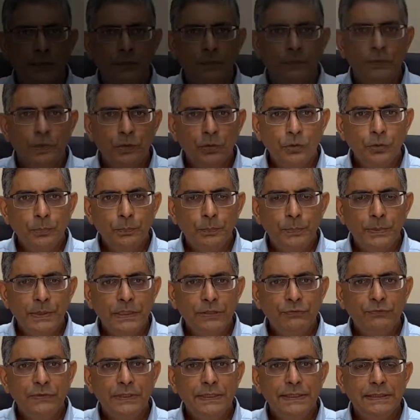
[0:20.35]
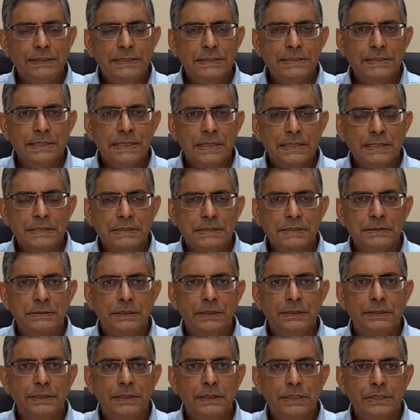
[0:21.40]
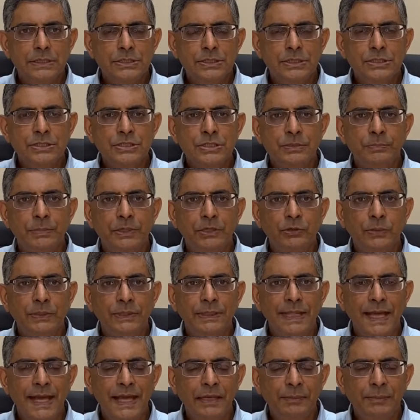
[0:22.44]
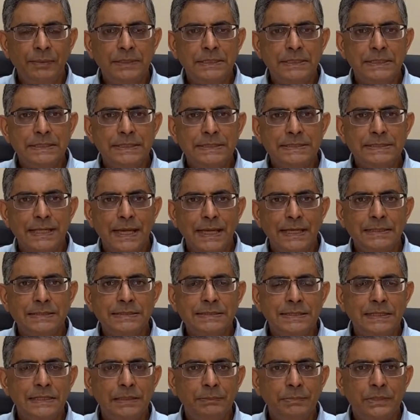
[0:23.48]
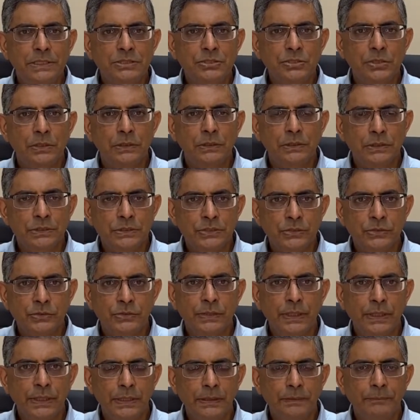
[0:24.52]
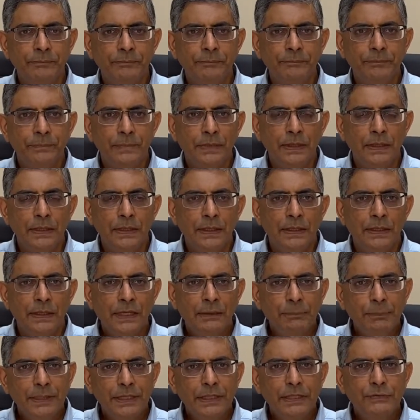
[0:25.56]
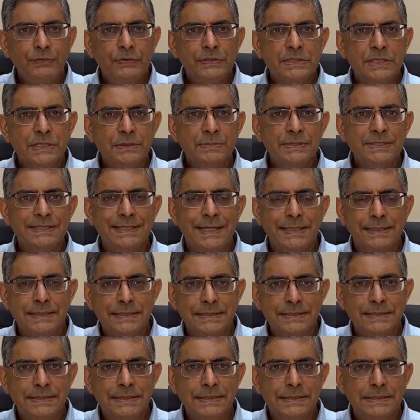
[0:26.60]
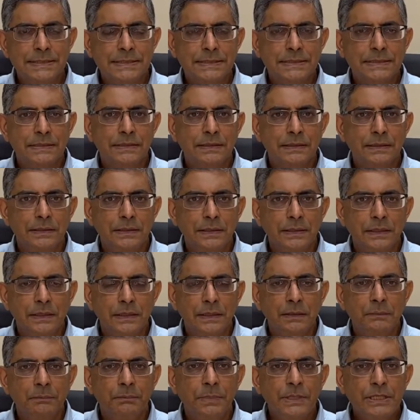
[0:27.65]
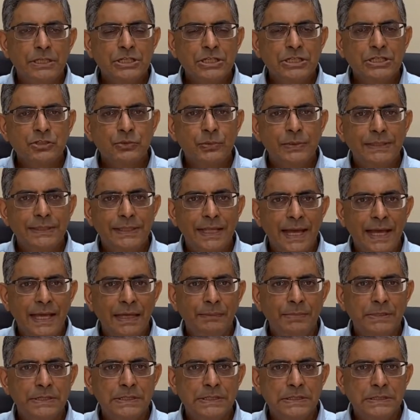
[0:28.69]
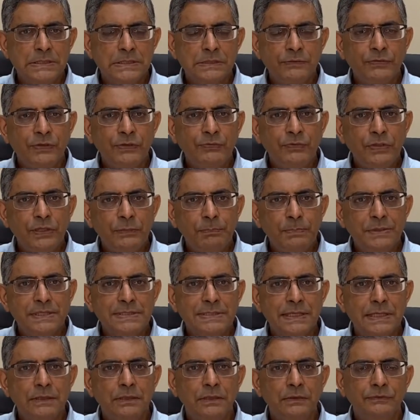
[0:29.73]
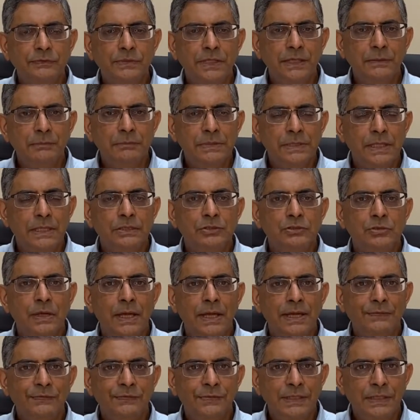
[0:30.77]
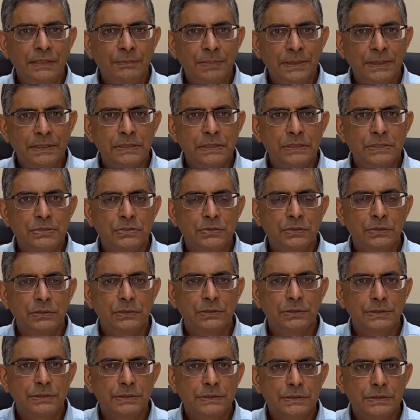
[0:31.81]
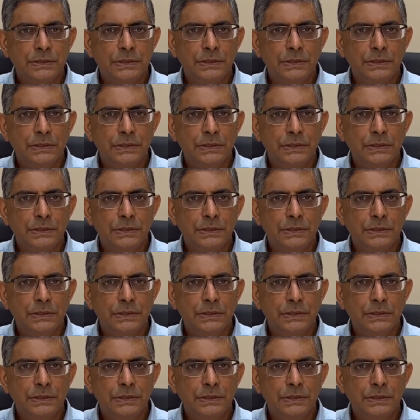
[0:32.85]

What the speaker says: We're going to briefly discuss the relationship between diabetes and sleep disorders today. Let me give you some statistics. Patients with diabetes, 50% of them tend to have sleeping disorders.